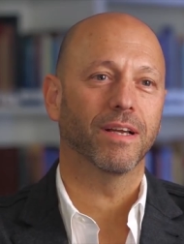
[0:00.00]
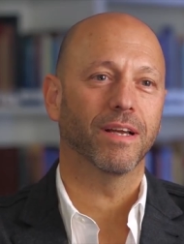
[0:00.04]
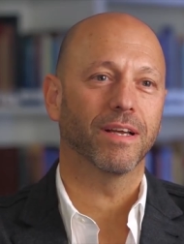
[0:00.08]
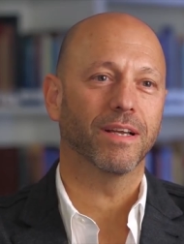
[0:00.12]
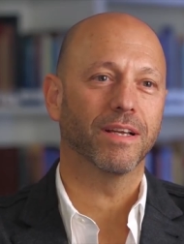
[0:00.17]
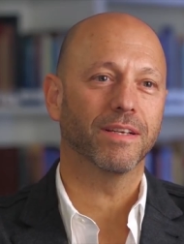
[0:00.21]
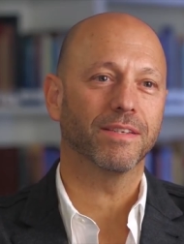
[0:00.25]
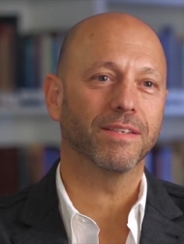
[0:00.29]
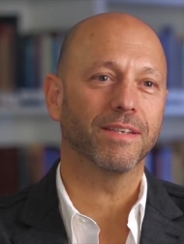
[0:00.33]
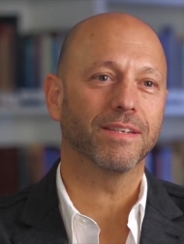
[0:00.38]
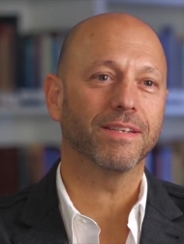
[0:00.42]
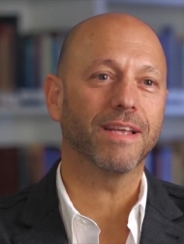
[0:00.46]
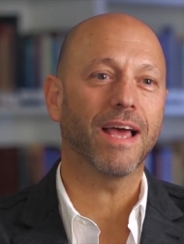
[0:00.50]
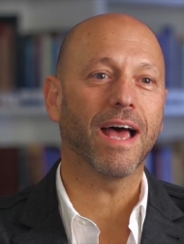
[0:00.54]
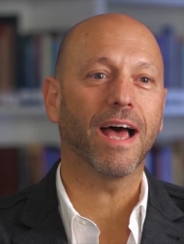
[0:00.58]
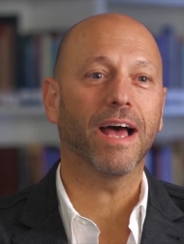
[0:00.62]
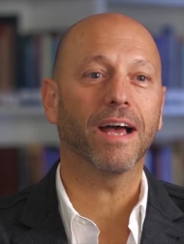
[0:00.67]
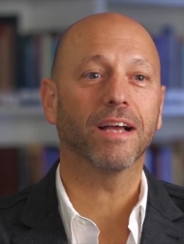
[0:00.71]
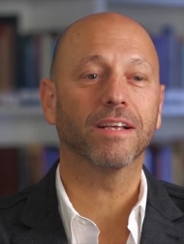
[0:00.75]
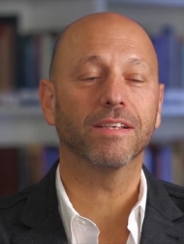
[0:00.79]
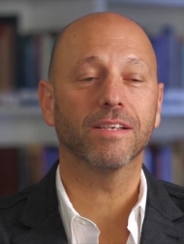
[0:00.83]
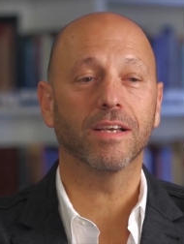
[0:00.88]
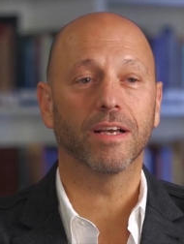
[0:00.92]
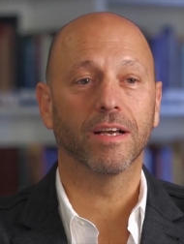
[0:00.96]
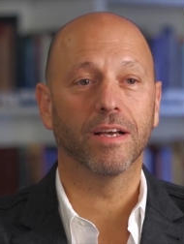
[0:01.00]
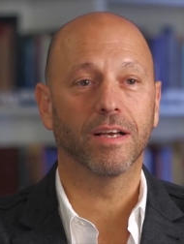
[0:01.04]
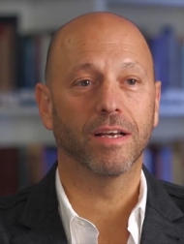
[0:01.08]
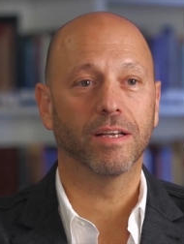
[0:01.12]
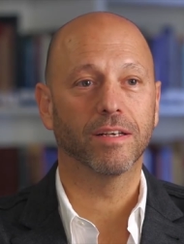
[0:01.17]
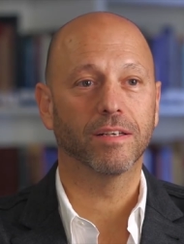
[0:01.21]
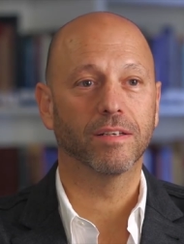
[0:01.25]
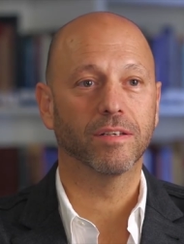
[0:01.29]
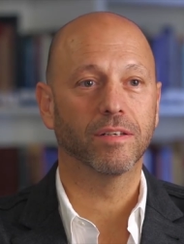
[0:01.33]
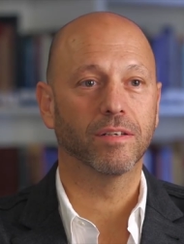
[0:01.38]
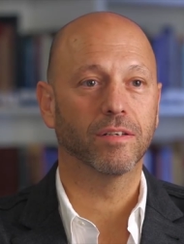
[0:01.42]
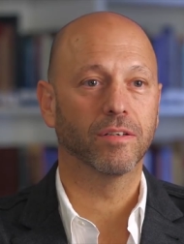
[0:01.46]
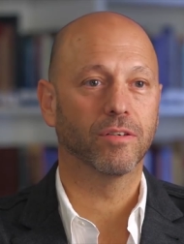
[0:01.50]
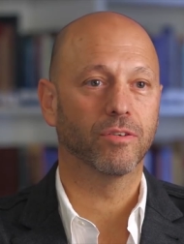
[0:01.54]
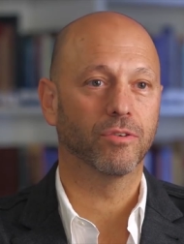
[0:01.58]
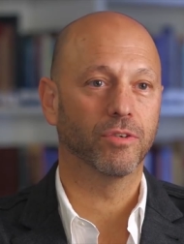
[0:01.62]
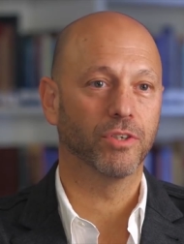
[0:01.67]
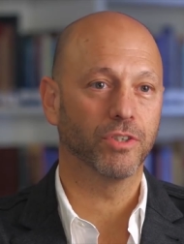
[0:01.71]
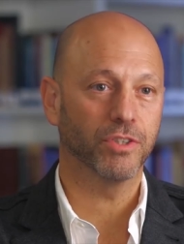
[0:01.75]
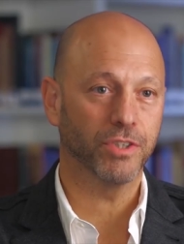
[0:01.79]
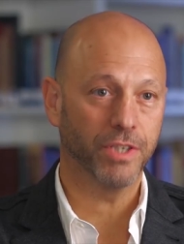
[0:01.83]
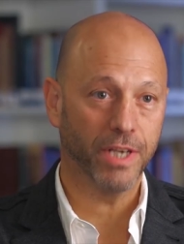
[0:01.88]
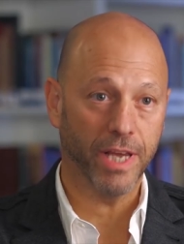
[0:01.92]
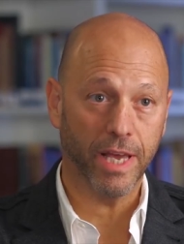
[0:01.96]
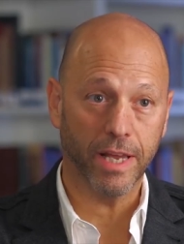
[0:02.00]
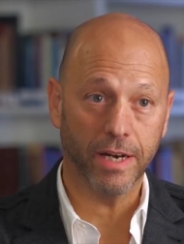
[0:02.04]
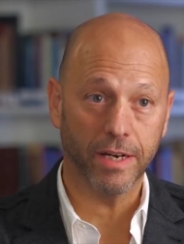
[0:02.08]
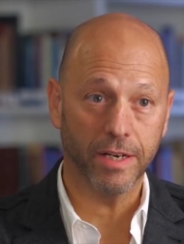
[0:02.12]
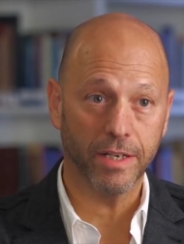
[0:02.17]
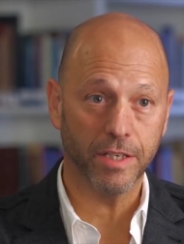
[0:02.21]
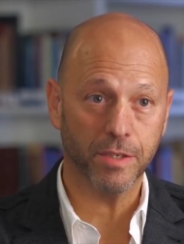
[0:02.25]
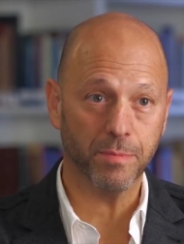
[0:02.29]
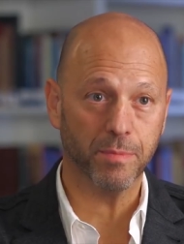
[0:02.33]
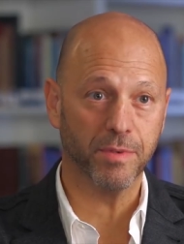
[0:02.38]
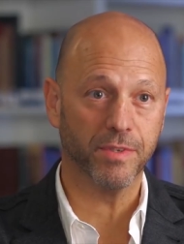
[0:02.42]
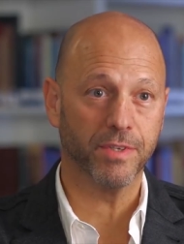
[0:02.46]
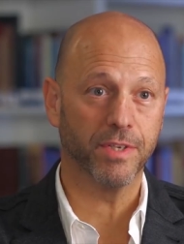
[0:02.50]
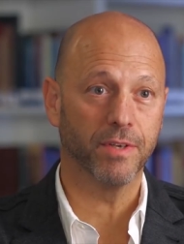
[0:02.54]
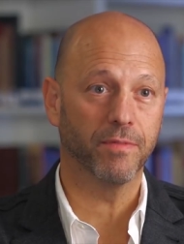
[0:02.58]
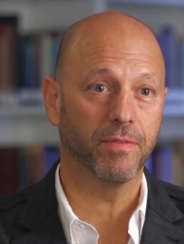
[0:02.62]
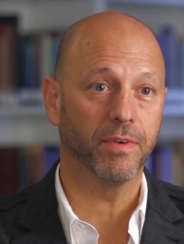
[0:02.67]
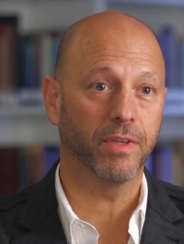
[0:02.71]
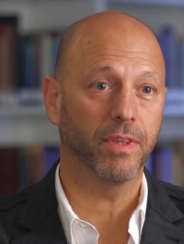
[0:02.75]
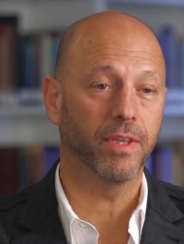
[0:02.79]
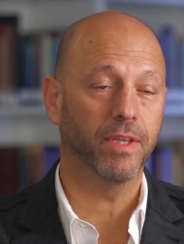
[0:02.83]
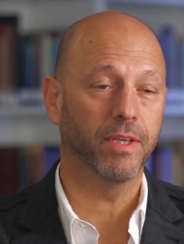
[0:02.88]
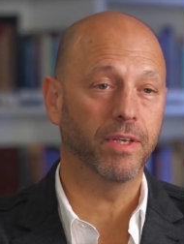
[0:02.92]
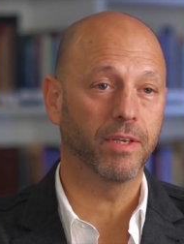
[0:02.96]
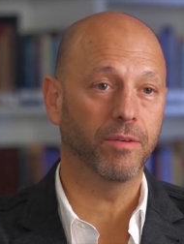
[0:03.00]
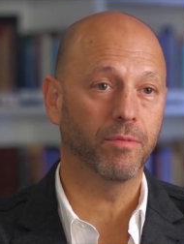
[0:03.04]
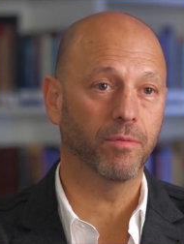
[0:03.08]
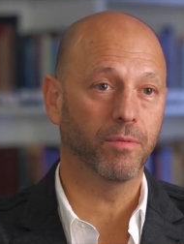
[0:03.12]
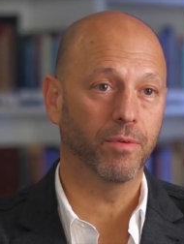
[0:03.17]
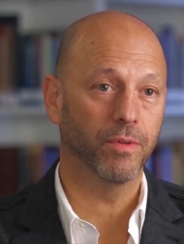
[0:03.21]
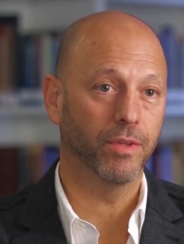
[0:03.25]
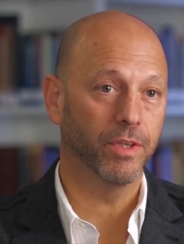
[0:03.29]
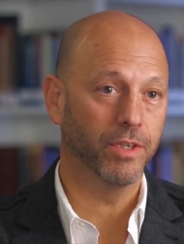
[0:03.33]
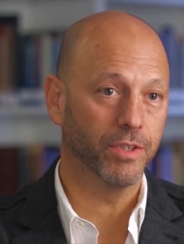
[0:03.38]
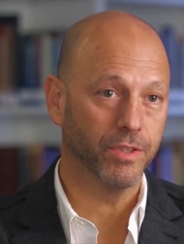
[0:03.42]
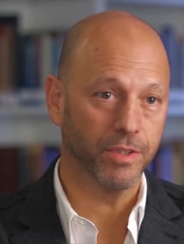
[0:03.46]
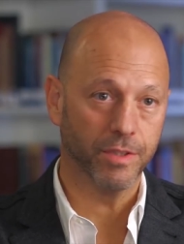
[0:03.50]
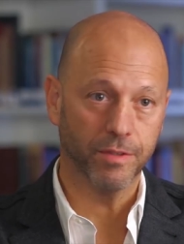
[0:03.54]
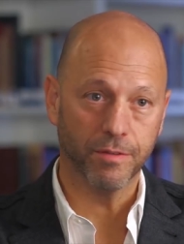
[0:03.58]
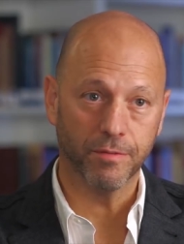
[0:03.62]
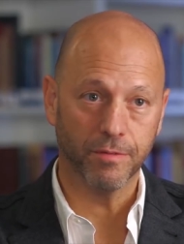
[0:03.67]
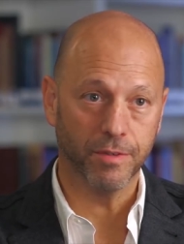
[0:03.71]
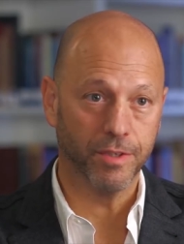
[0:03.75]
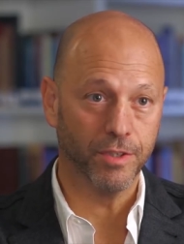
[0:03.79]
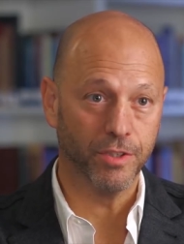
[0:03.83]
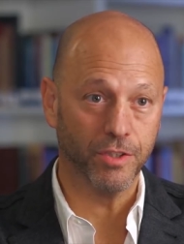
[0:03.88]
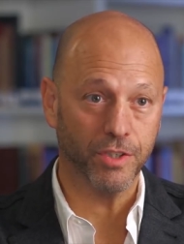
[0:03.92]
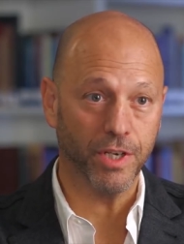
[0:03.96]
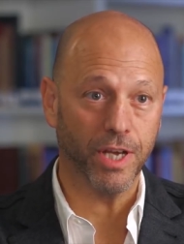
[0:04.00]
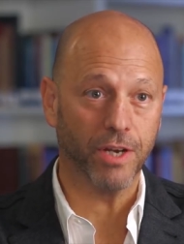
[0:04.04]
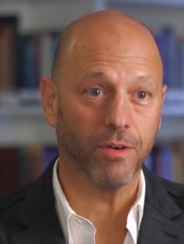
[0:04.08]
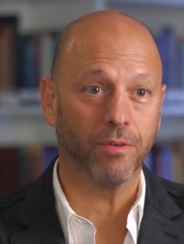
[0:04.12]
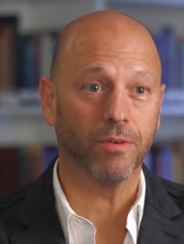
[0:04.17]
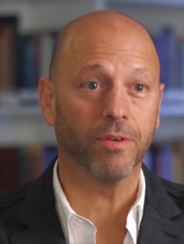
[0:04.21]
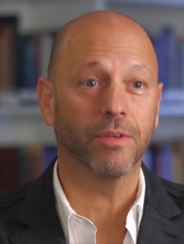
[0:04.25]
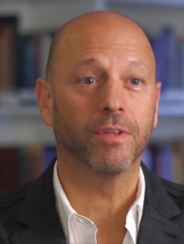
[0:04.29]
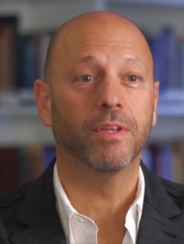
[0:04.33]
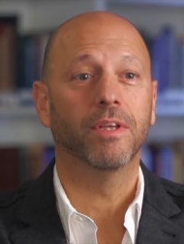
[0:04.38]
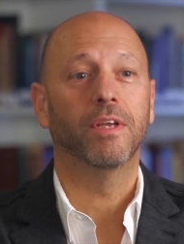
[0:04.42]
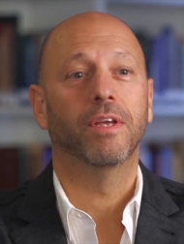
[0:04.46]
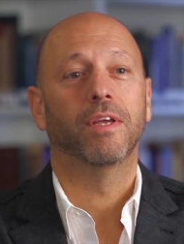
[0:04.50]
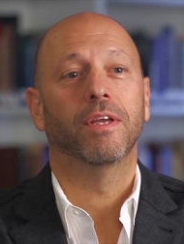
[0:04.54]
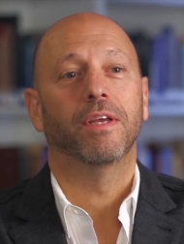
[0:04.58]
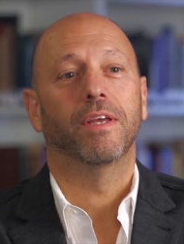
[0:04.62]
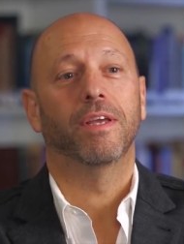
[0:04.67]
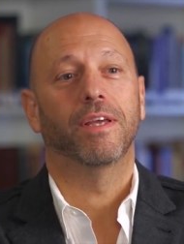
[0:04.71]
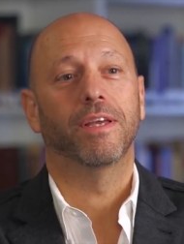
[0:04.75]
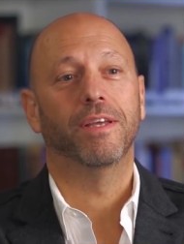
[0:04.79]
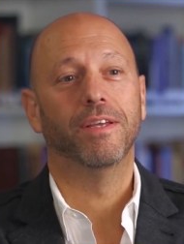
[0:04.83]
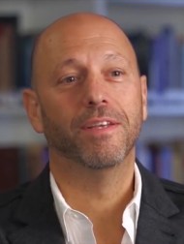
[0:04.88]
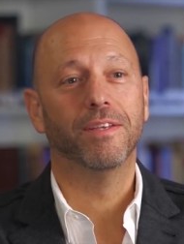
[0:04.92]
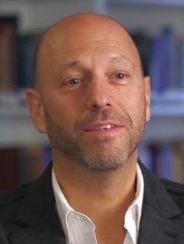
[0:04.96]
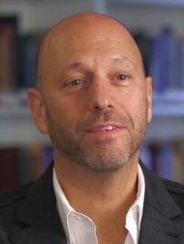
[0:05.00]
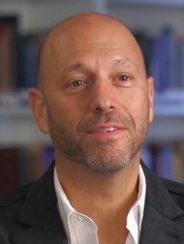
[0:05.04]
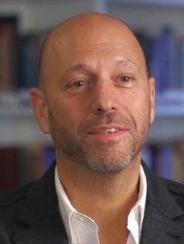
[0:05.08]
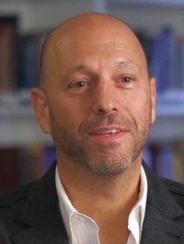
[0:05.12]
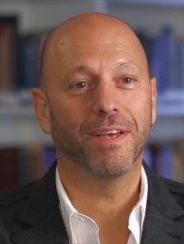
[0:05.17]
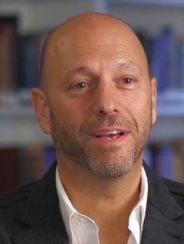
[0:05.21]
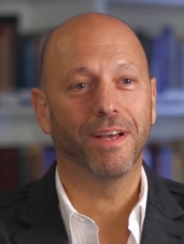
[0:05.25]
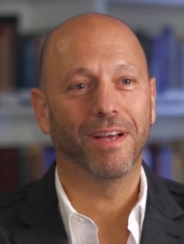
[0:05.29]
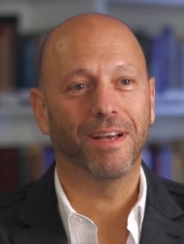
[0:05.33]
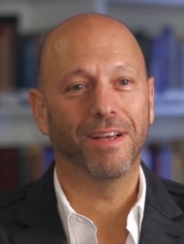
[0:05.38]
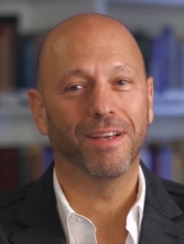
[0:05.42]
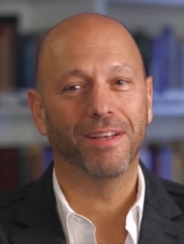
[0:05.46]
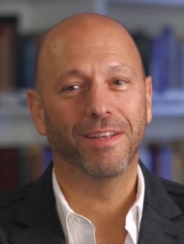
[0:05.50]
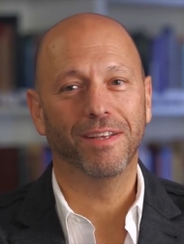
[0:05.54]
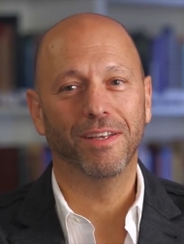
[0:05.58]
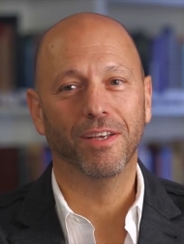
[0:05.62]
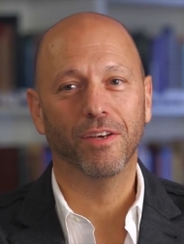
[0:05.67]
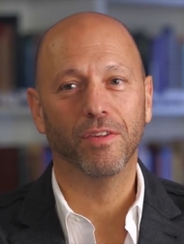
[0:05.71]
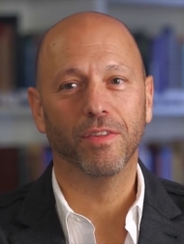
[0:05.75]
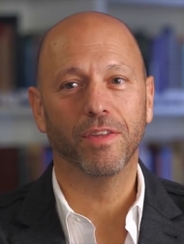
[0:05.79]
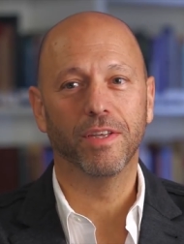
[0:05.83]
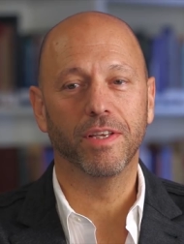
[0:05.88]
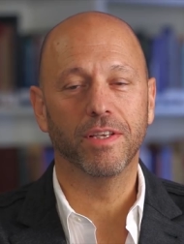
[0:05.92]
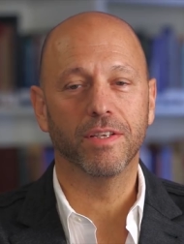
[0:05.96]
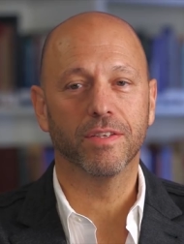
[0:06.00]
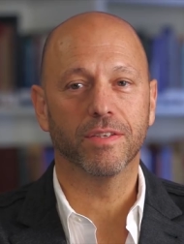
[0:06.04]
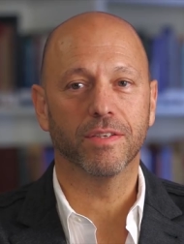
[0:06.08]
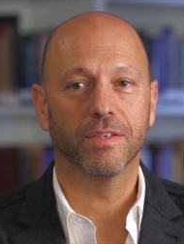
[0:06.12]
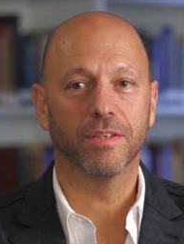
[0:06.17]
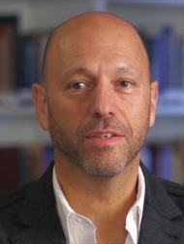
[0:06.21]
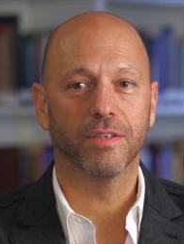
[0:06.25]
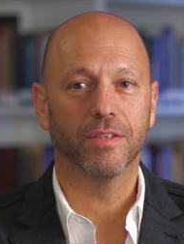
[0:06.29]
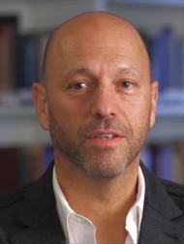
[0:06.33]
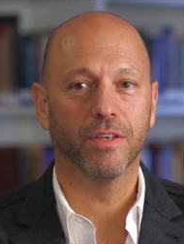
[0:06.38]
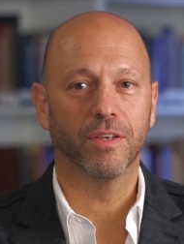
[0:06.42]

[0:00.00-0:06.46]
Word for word: I guess attacks on Christianity, specifically religion in general, is uh, you know, these